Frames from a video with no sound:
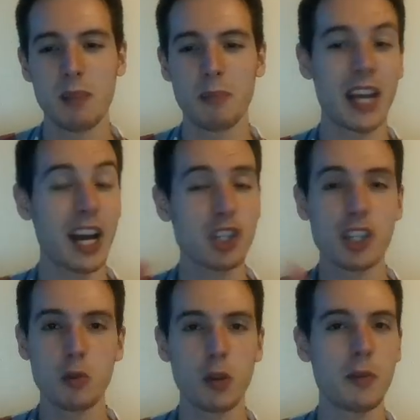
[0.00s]
But actually
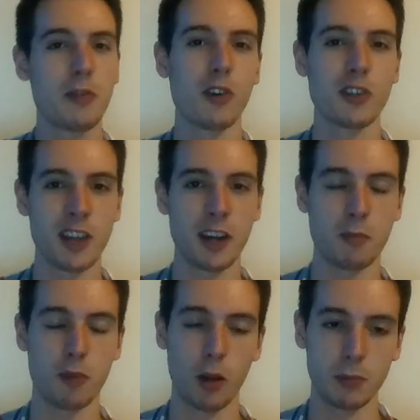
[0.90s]
queen b4 is not a
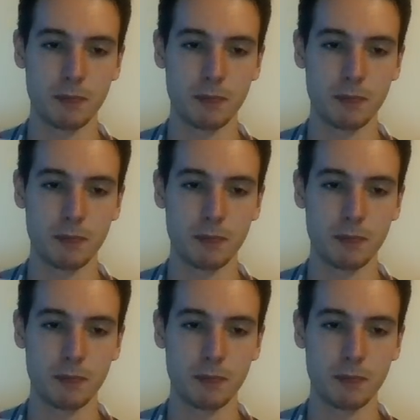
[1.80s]
problem.